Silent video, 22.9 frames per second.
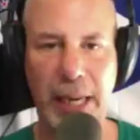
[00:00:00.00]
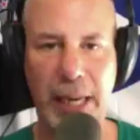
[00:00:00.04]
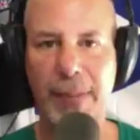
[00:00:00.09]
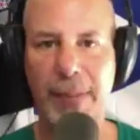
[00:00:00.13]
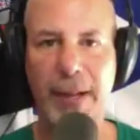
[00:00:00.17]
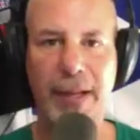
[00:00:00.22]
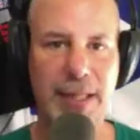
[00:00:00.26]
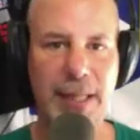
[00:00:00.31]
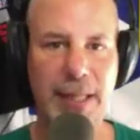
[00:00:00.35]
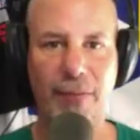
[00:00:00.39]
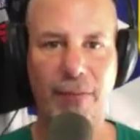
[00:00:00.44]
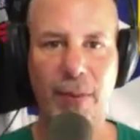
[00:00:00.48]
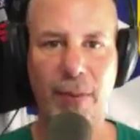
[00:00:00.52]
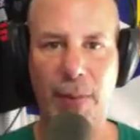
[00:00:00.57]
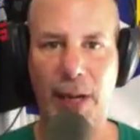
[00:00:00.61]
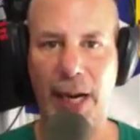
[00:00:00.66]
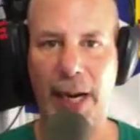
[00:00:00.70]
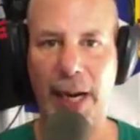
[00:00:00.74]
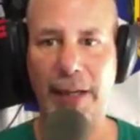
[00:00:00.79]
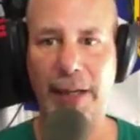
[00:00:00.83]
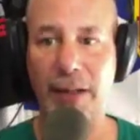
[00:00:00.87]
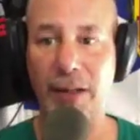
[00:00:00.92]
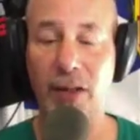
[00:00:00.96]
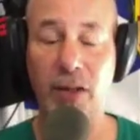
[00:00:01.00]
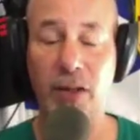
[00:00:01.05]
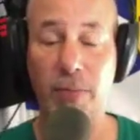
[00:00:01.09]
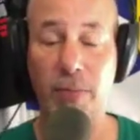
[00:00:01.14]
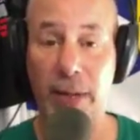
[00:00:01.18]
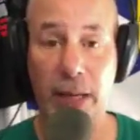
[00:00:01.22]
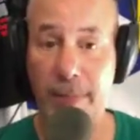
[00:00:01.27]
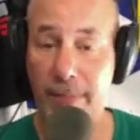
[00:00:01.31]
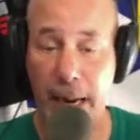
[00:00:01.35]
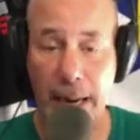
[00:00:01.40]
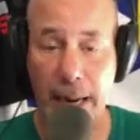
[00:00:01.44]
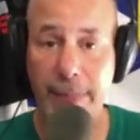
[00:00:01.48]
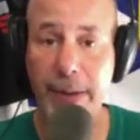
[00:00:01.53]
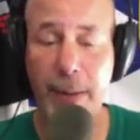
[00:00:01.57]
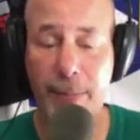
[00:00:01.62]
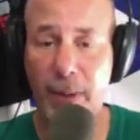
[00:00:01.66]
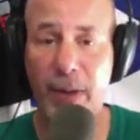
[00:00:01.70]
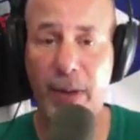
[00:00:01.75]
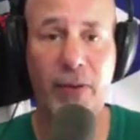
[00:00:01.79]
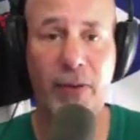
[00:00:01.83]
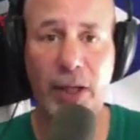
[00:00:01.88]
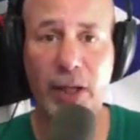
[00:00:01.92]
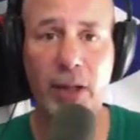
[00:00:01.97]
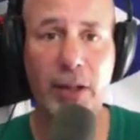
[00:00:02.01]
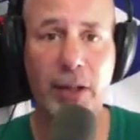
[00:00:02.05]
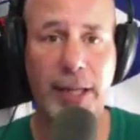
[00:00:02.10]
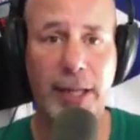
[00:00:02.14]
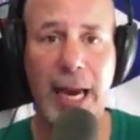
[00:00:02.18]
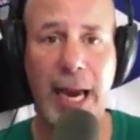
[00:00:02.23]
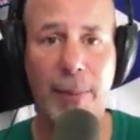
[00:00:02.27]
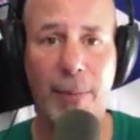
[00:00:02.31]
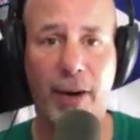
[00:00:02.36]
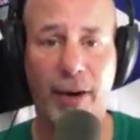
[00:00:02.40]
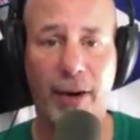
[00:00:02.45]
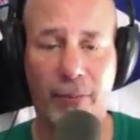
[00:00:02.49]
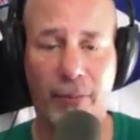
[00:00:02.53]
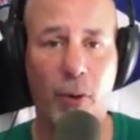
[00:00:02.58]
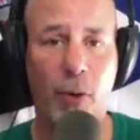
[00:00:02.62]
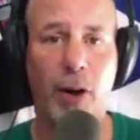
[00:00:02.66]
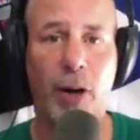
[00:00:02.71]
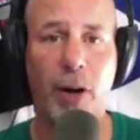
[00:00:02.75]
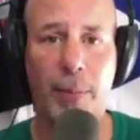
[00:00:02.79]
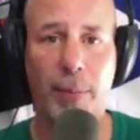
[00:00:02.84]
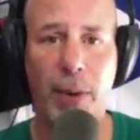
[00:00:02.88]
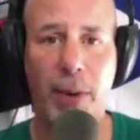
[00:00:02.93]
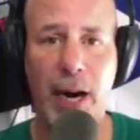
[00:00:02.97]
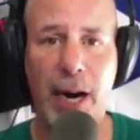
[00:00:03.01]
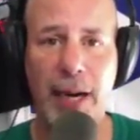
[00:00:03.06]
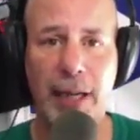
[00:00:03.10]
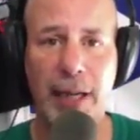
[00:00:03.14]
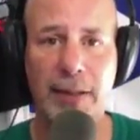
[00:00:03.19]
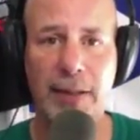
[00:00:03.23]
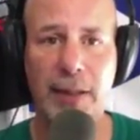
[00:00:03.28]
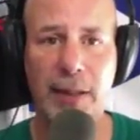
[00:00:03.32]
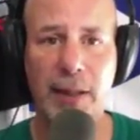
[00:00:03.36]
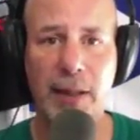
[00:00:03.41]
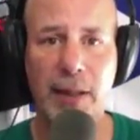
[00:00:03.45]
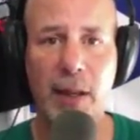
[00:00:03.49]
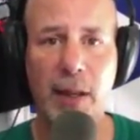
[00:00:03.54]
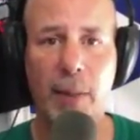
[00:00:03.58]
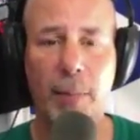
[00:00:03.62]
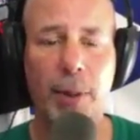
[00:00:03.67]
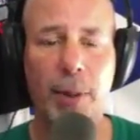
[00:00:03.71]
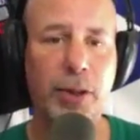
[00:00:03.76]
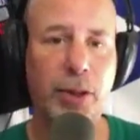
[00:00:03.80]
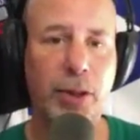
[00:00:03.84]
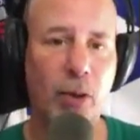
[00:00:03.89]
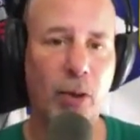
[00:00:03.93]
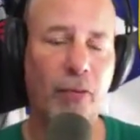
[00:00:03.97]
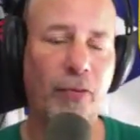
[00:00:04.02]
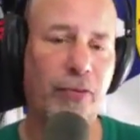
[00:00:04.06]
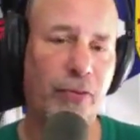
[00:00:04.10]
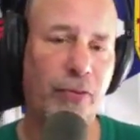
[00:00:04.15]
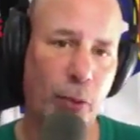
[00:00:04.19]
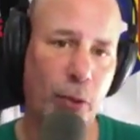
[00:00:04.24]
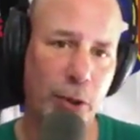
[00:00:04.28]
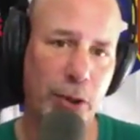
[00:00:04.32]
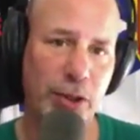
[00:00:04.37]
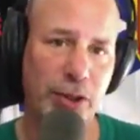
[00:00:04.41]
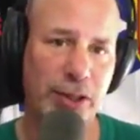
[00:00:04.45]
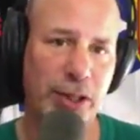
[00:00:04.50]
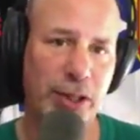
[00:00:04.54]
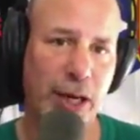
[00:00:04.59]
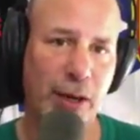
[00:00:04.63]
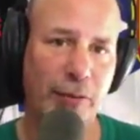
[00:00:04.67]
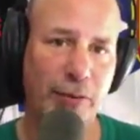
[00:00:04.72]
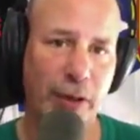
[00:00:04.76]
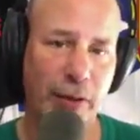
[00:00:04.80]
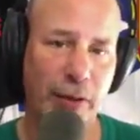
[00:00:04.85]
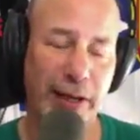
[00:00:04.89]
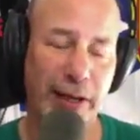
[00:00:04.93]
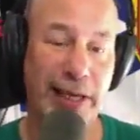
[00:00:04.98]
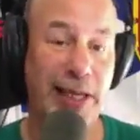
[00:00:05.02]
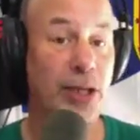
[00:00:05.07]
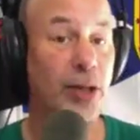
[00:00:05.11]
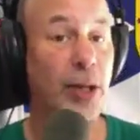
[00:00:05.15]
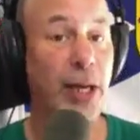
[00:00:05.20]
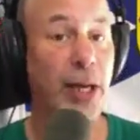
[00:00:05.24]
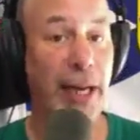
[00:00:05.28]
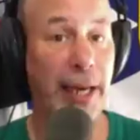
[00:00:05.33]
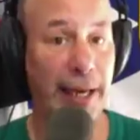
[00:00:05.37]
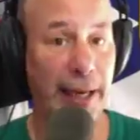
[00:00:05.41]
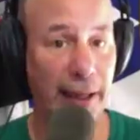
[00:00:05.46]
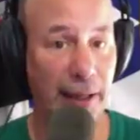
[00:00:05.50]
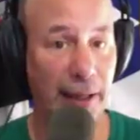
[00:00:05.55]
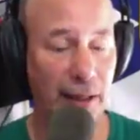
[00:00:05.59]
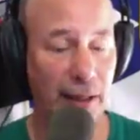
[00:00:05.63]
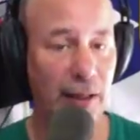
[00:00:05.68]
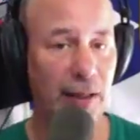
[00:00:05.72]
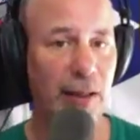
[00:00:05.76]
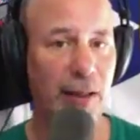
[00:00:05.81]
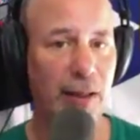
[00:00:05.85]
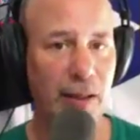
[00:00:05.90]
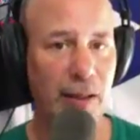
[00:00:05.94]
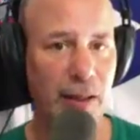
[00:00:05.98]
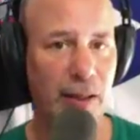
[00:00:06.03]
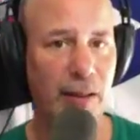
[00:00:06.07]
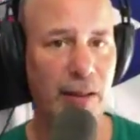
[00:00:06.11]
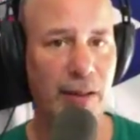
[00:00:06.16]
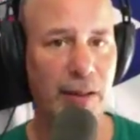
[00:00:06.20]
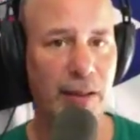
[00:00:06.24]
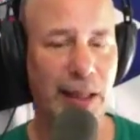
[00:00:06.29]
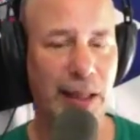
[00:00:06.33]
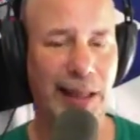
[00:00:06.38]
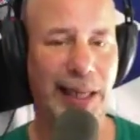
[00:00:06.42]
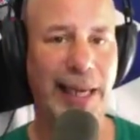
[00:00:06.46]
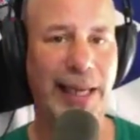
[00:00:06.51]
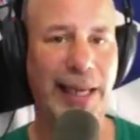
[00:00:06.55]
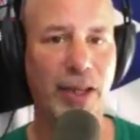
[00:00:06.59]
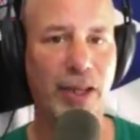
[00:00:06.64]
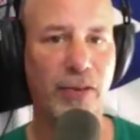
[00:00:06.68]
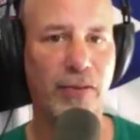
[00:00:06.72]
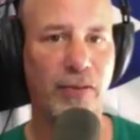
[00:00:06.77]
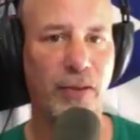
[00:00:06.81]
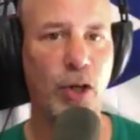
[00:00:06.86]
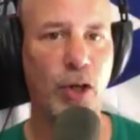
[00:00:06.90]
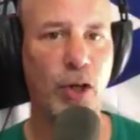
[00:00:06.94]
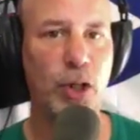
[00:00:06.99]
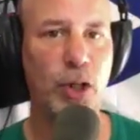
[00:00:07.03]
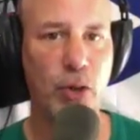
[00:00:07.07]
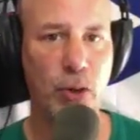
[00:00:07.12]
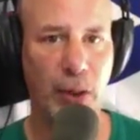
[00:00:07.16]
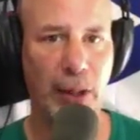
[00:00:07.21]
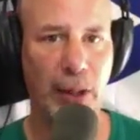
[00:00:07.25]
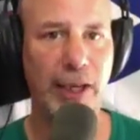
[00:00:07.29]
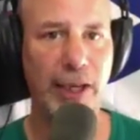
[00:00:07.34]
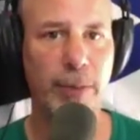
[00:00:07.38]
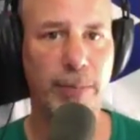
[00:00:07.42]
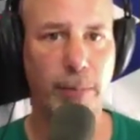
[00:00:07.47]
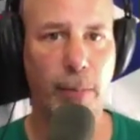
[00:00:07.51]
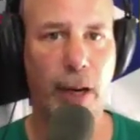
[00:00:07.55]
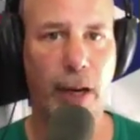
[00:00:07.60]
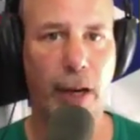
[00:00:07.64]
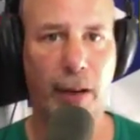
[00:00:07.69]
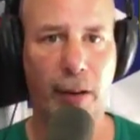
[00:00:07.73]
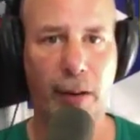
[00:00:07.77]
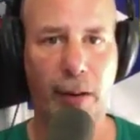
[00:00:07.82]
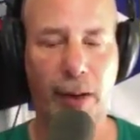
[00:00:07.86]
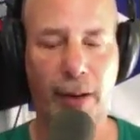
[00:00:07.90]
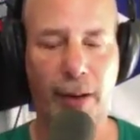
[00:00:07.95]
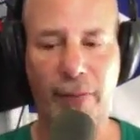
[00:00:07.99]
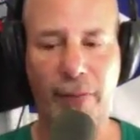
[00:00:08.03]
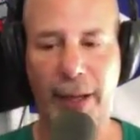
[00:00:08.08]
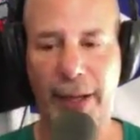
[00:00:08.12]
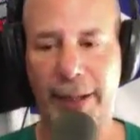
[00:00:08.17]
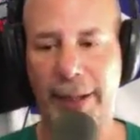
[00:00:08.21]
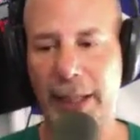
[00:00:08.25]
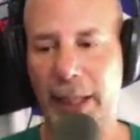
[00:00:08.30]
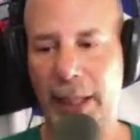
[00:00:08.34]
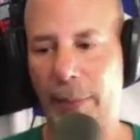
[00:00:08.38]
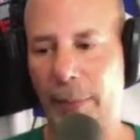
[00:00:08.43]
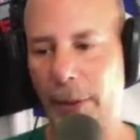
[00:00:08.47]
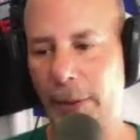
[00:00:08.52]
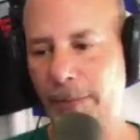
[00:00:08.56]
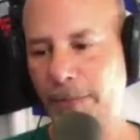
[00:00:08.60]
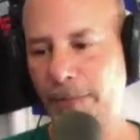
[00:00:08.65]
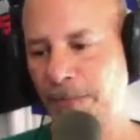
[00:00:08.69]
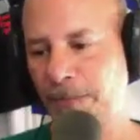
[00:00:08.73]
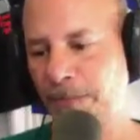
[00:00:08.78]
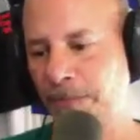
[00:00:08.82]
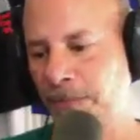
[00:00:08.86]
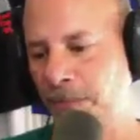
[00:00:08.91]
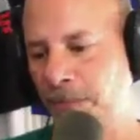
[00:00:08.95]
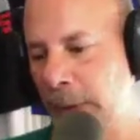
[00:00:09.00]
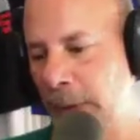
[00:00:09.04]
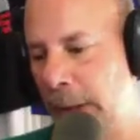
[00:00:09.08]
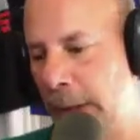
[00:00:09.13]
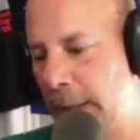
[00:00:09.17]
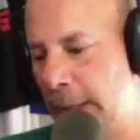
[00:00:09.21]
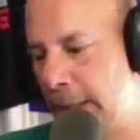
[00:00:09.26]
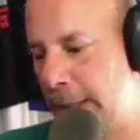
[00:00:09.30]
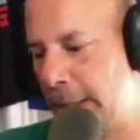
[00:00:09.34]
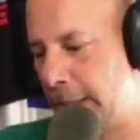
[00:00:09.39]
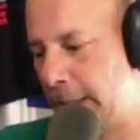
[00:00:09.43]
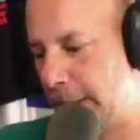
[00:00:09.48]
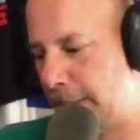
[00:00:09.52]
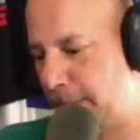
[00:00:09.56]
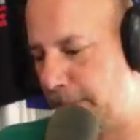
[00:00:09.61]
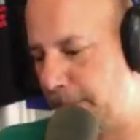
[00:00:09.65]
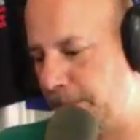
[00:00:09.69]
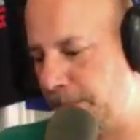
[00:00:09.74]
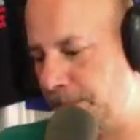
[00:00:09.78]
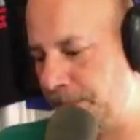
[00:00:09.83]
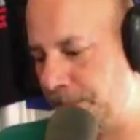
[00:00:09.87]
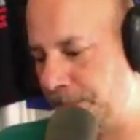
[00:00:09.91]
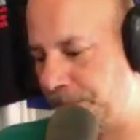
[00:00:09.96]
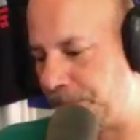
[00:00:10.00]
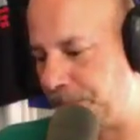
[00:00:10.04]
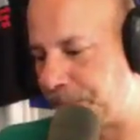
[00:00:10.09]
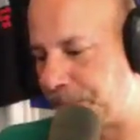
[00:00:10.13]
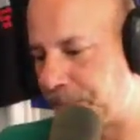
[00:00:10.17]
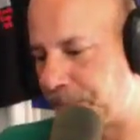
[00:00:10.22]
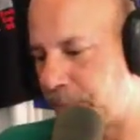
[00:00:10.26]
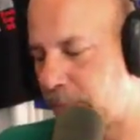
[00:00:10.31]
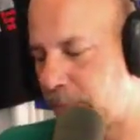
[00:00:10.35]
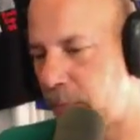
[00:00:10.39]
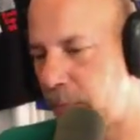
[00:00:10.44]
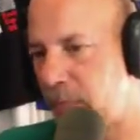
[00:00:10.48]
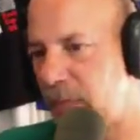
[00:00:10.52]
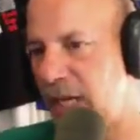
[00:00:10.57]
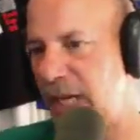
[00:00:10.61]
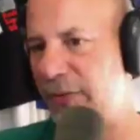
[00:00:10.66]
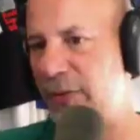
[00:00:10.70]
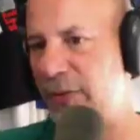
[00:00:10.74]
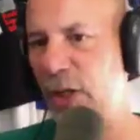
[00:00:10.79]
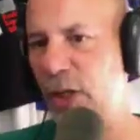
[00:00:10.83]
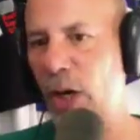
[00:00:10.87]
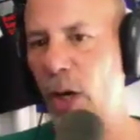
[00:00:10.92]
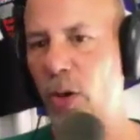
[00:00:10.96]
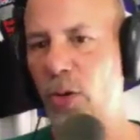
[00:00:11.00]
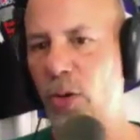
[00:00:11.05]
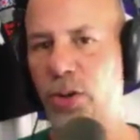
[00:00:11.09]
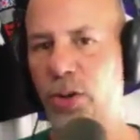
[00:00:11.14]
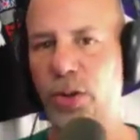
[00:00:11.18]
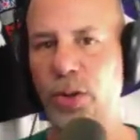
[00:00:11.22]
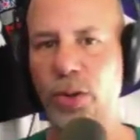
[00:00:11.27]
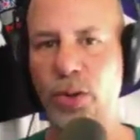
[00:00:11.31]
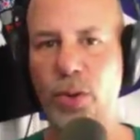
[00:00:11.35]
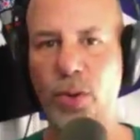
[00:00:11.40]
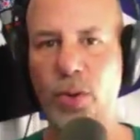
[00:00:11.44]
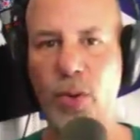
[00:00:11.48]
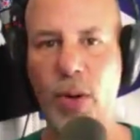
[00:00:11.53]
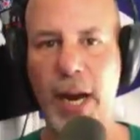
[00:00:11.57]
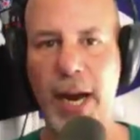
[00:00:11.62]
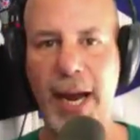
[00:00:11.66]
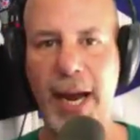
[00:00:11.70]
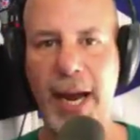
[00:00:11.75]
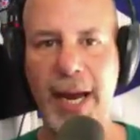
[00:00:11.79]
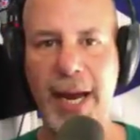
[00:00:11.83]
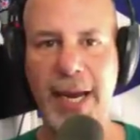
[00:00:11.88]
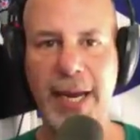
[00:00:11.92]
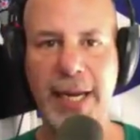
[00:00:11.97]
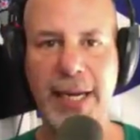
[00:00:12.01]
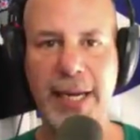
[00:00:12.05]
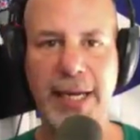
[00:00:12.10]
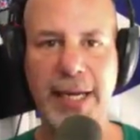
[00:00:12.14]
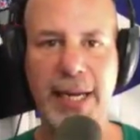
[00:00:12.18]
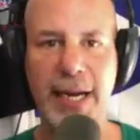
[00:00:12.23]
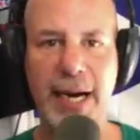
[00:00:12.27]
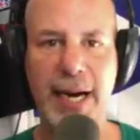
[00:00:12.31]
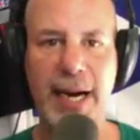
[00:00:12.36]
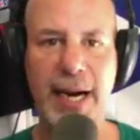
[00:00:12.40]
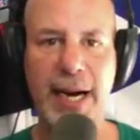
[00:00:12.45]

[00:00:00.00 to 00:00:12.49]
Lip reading: keep that stuff in mind. It may be a perfectly good camera at $400, but don't fool yourself into thinking you're getting the latest version, the latest model of that camera. If you go to a